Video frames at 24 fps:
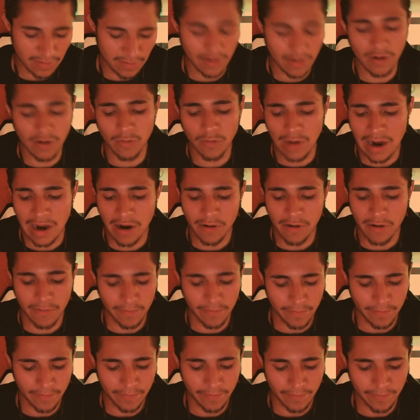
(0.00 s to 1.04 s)
Oh wow.
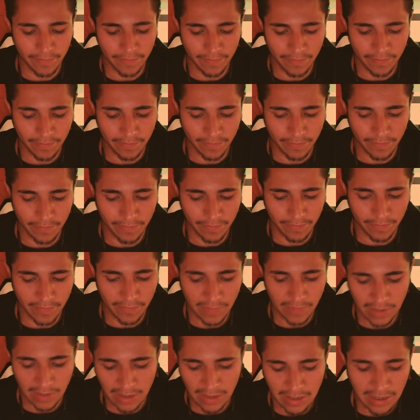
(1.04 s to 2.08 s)

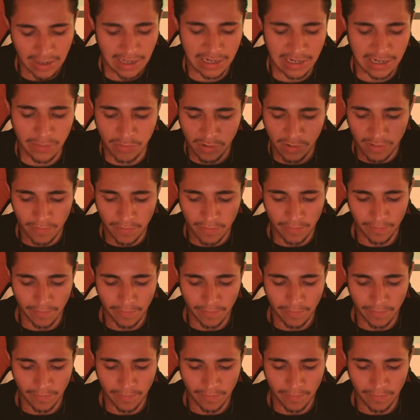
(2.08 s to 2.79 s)
Any more?